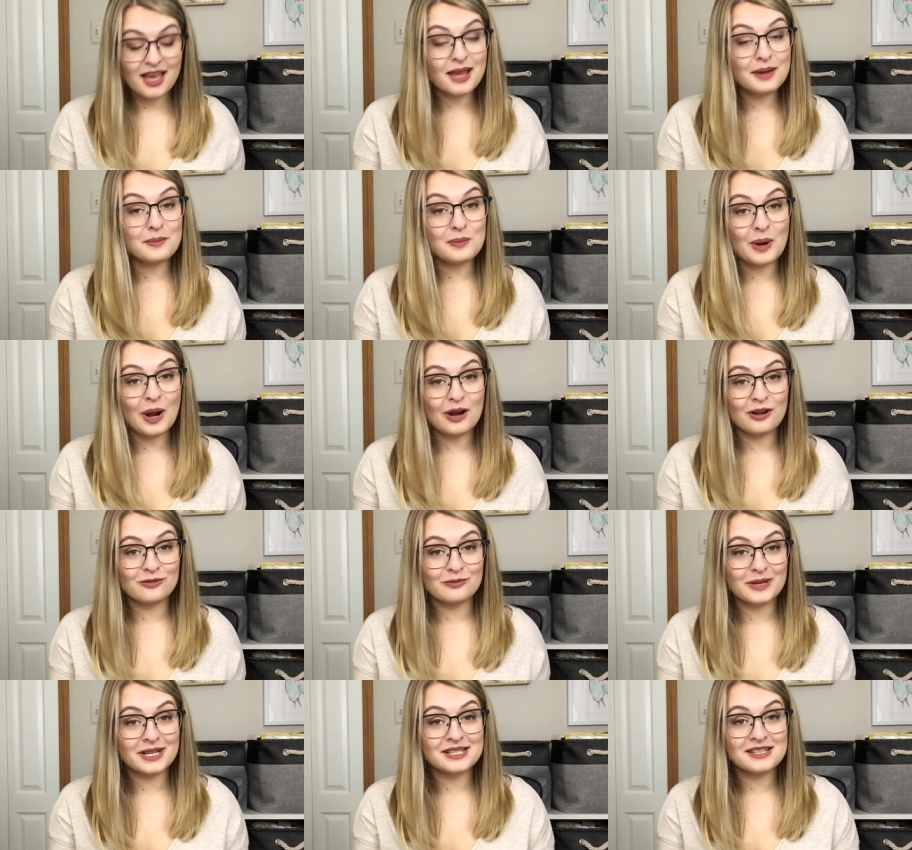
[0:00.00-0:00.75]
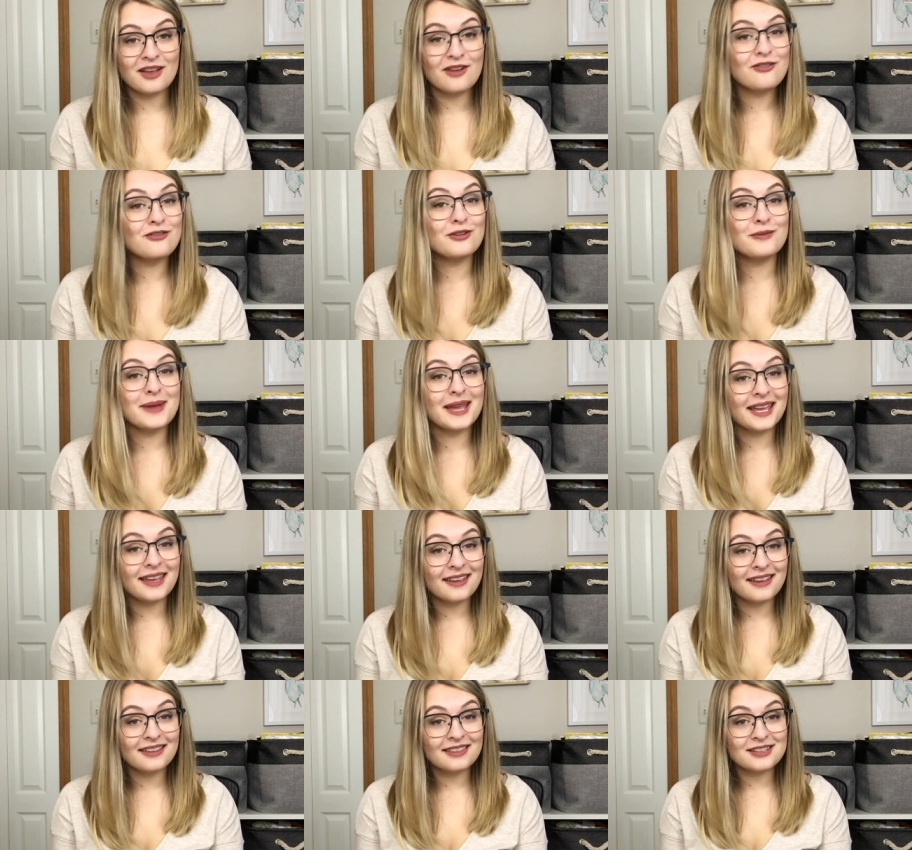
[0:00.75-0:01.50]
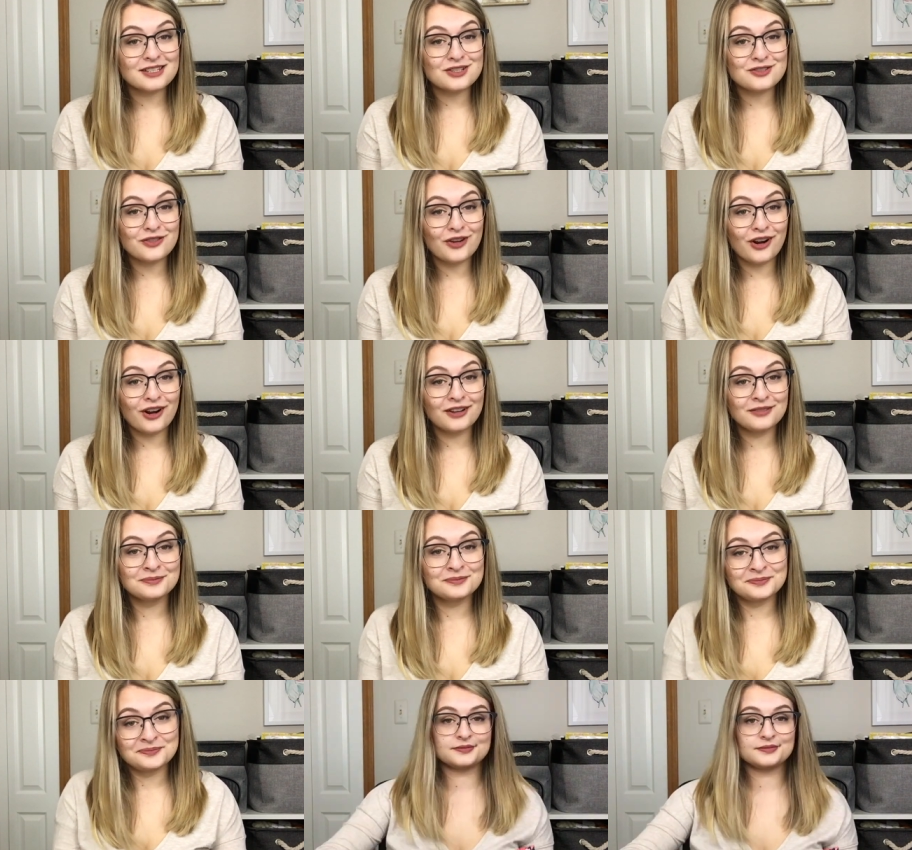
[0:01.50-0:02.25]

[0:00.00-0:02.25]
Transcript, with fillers: I'm proud of myself for making it this far.